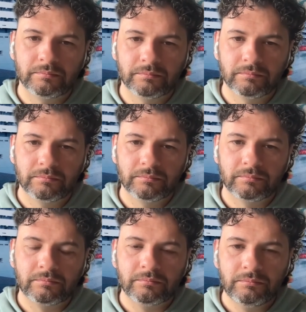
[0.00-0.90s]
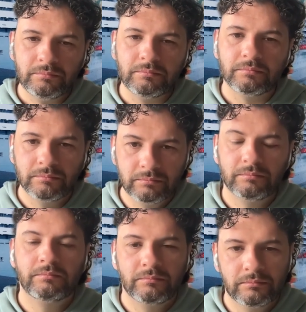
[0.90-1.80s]

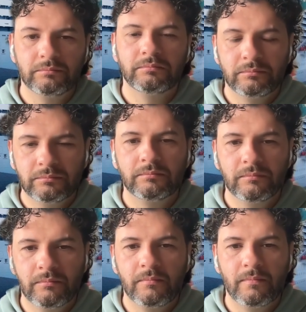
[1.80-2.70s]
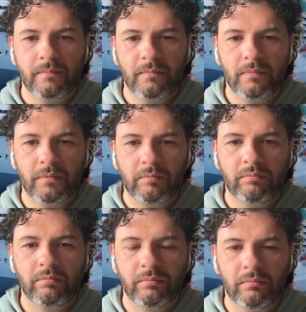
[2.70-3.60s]

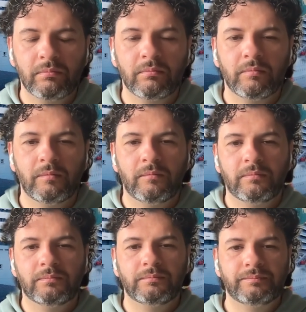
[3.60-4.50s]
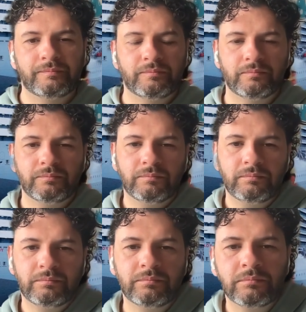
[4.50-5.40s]

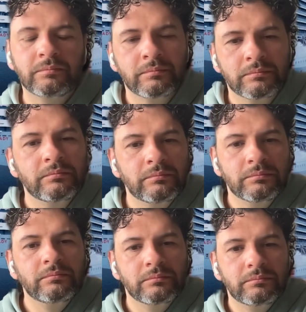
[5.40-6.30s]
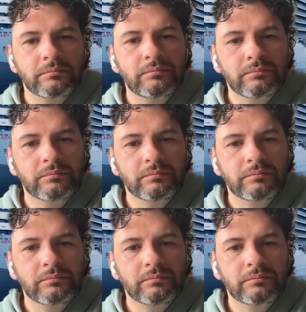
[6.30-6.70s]
This person isn't speaking.